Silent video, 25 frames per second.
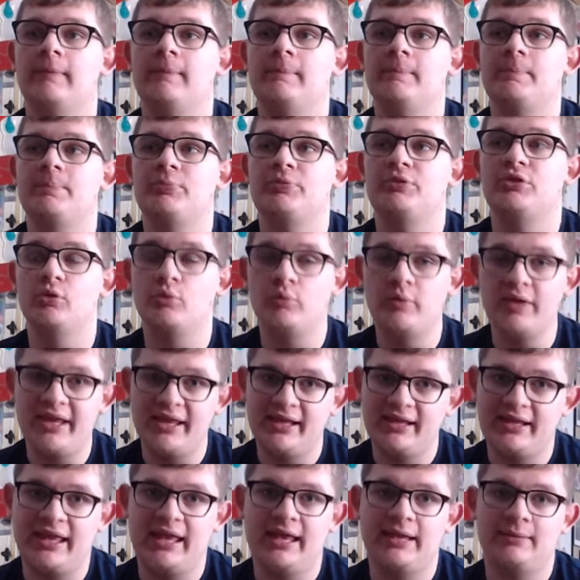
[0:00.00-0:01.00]
The Wii
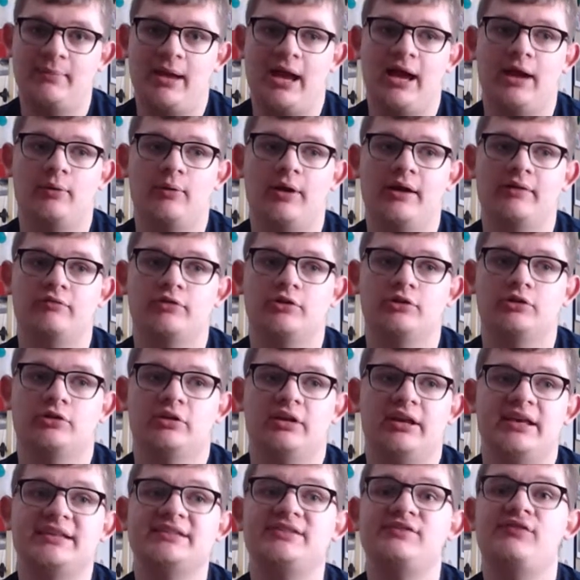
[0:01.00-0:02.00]
game, however,
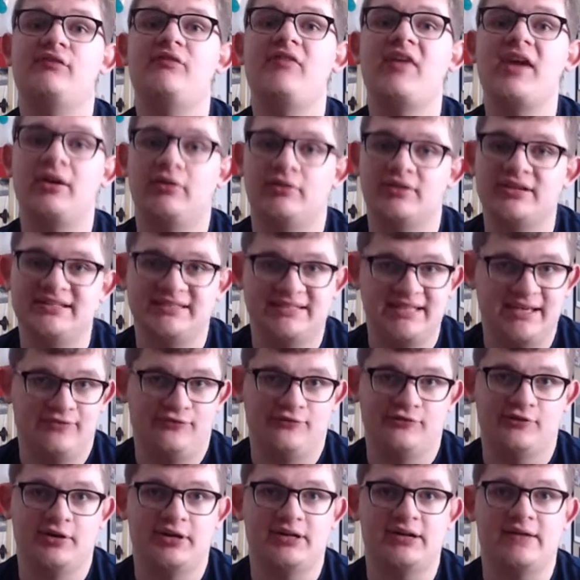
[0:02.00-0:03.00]
is very
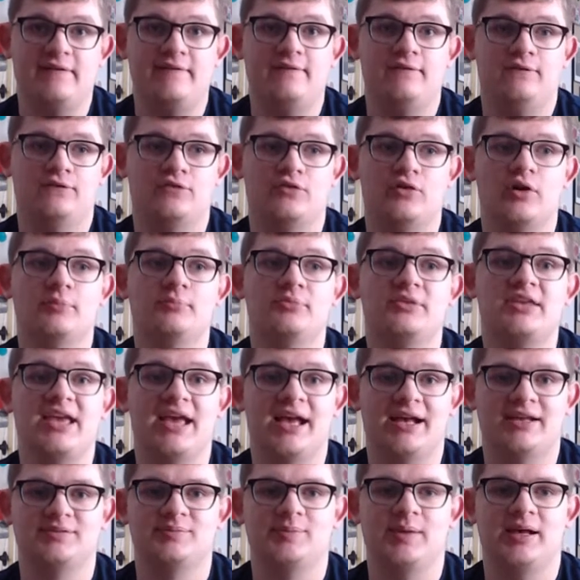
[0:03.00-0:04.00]
different from the
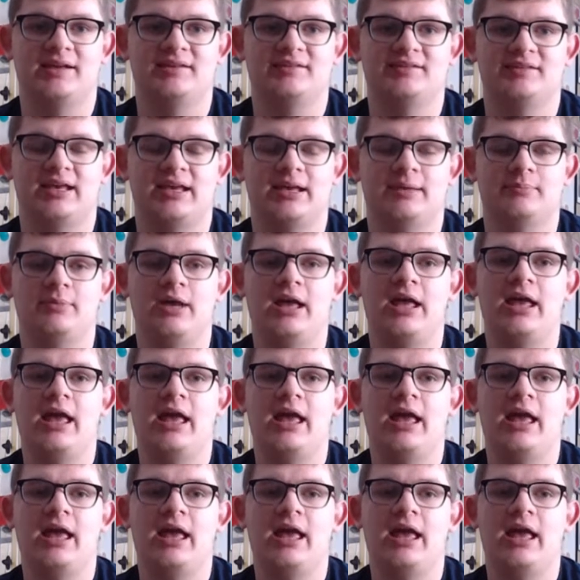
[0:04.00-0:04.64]
Xbox game.